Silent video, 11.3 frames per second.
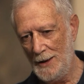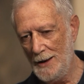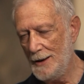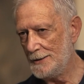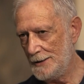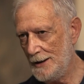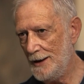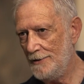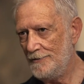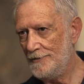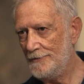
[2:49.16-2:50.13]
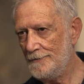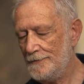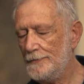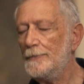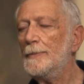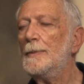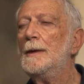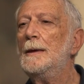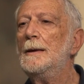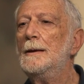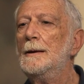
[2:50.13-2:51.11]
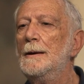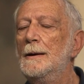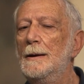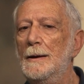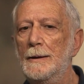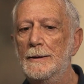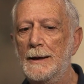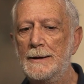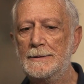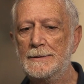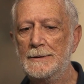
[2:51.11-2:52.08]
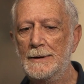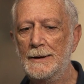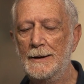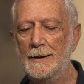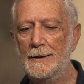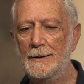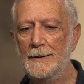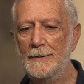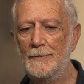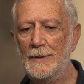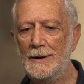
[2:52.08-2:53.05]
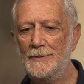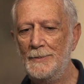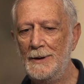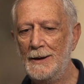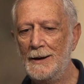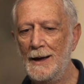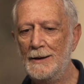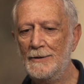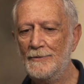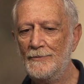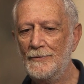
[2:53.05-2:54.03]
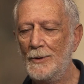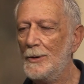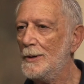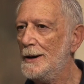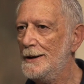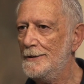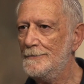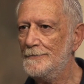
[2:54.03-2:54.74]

hard life that made me kind of lonely.